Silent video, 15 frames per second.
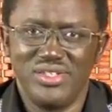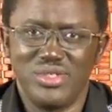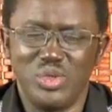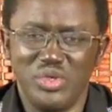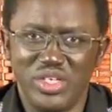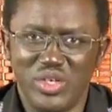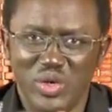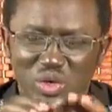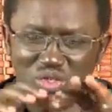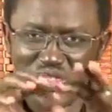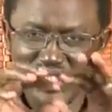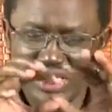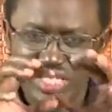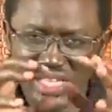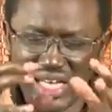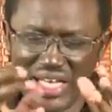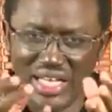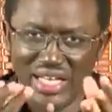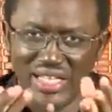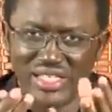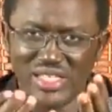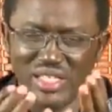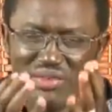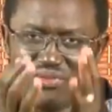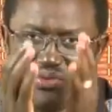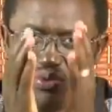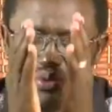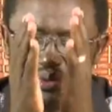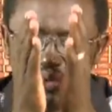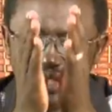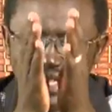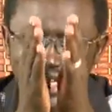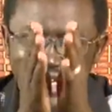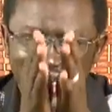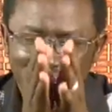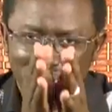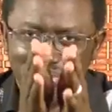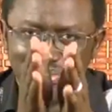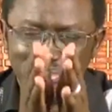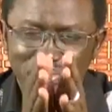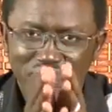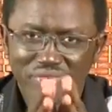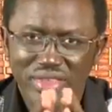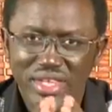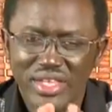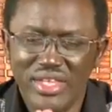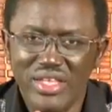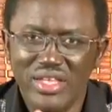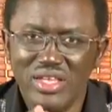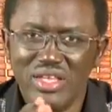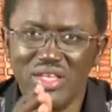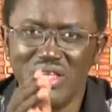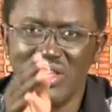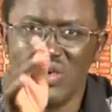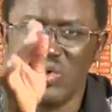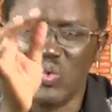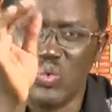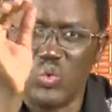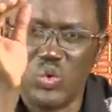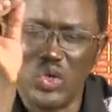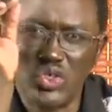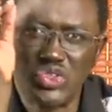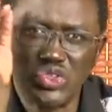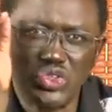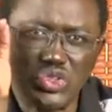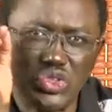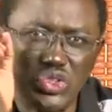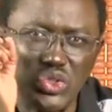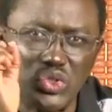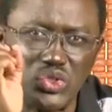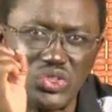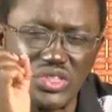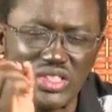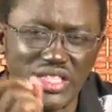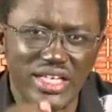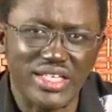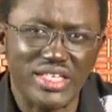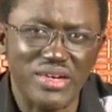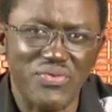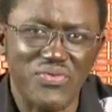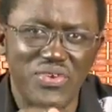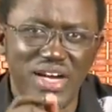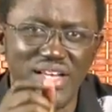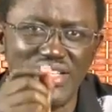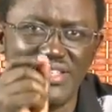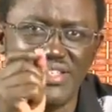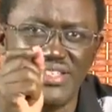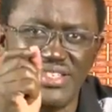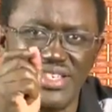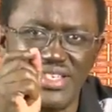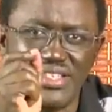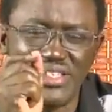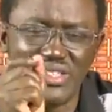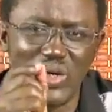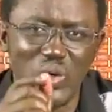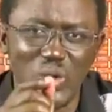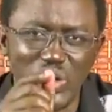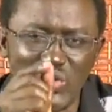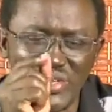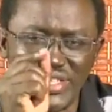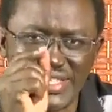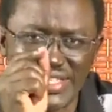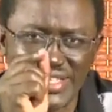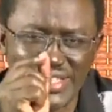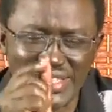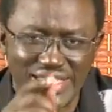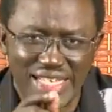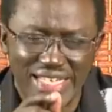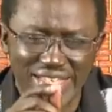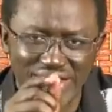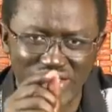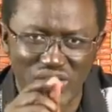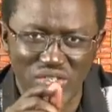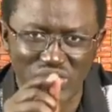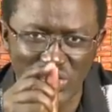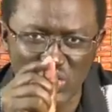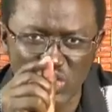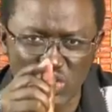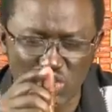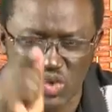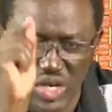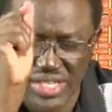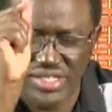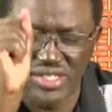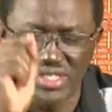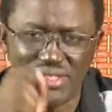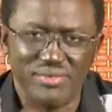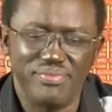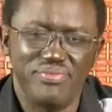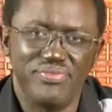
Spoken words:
to reconcile ourselves with him was to sacrifice his only son, Jesus Christ,